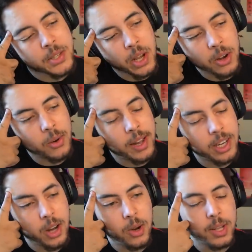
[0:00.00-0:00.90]
so i
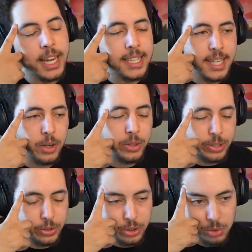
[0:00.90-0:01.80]
know like i said
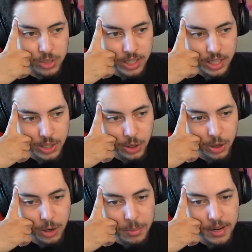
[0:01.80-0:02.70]
earlier they're using the
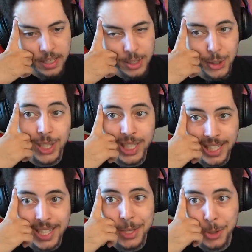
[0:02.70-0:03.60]
term uh,
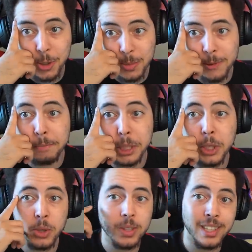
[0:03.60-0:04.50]
genius in terms of
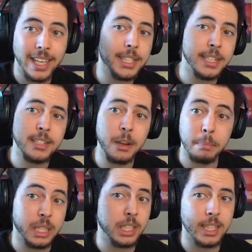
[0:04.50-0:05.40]
pure latent
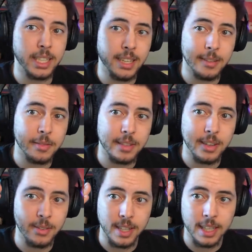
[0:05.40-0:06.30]
ability and you
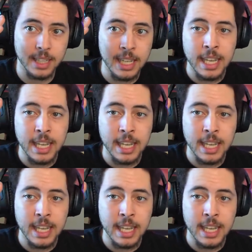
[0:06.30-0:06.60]
know like